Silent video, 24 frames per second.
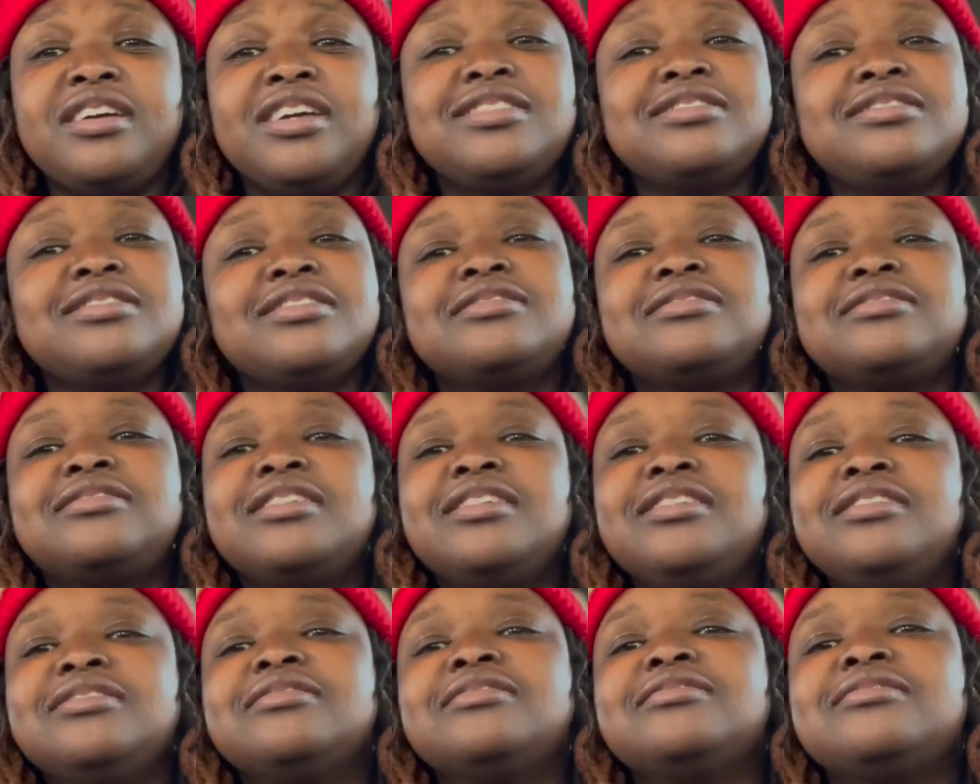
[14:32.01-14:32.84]
It's a
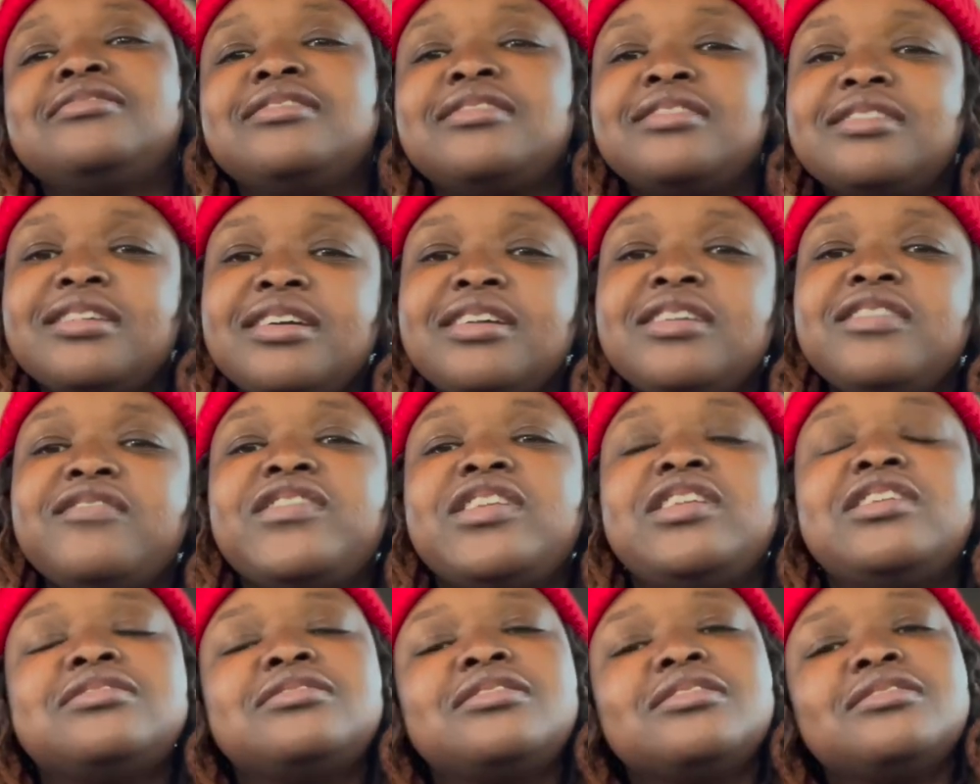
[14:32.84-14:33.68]
season to give,
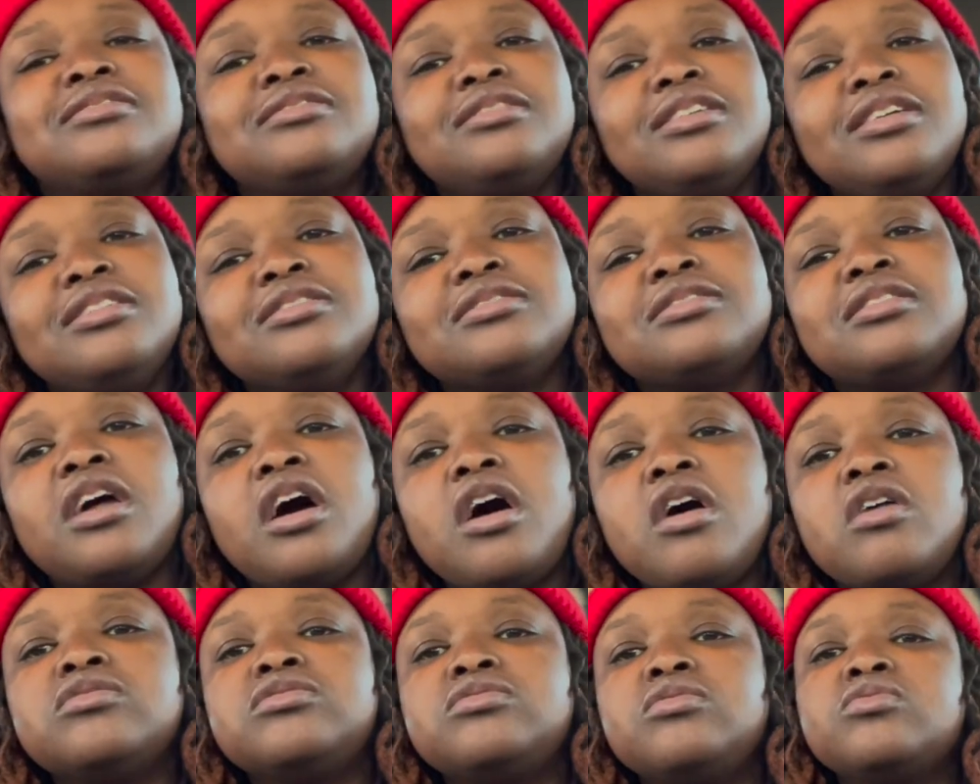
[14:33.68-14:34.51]
and it's a season
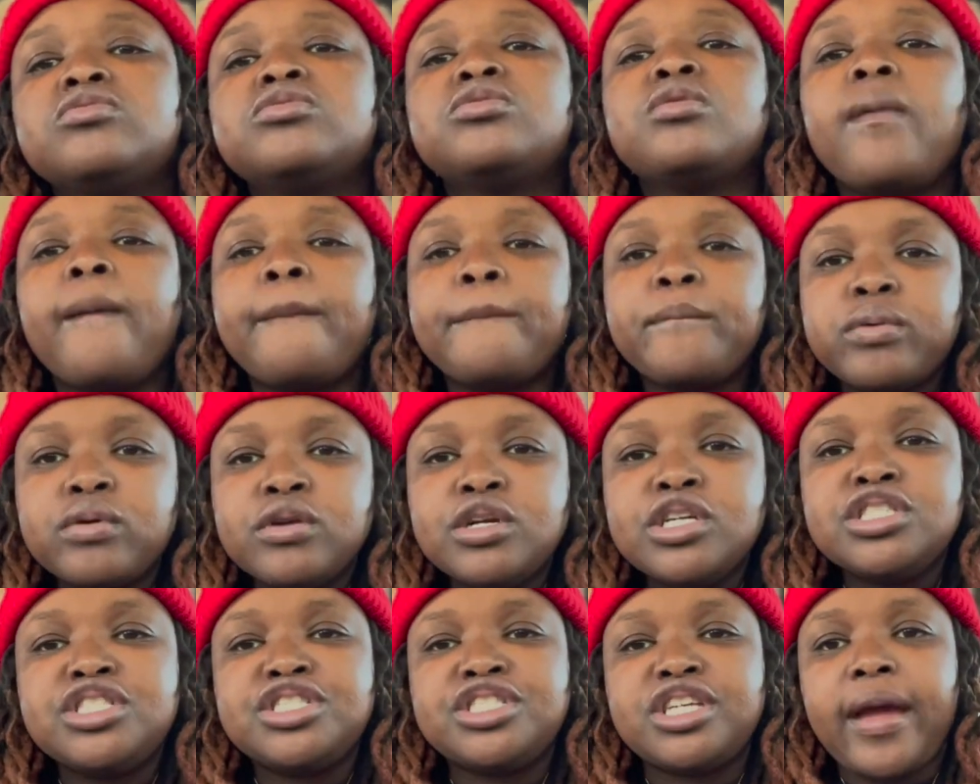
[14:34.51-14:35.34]
also to
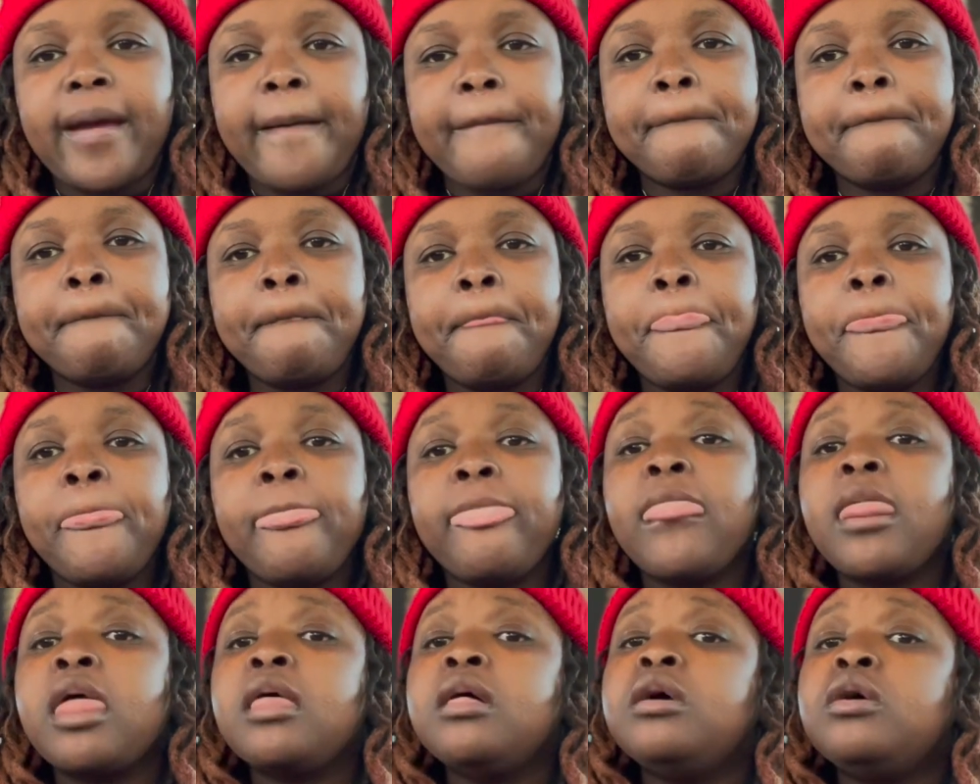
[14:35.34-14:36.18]
appreciate.
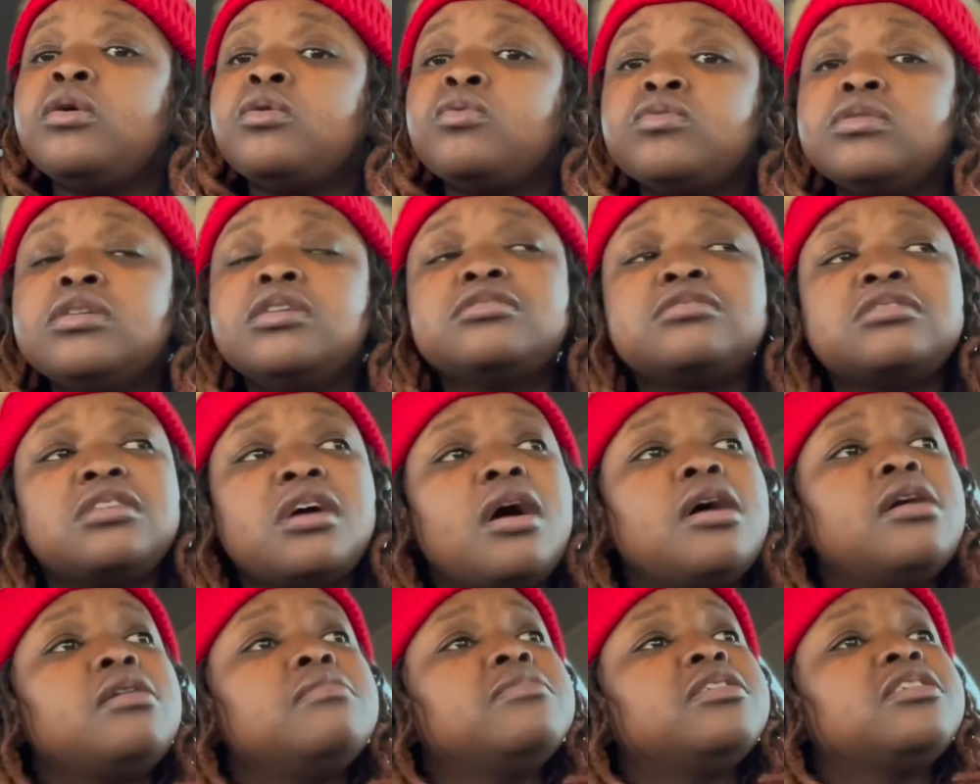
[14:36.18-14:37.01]
Real
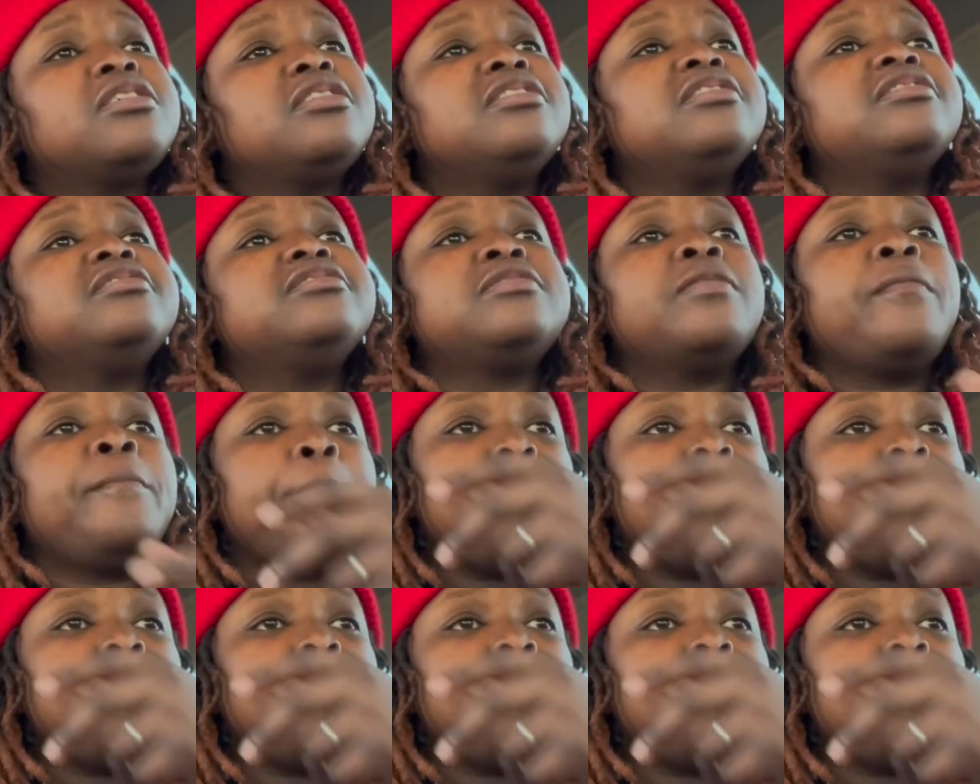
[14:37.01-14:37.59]
talk, because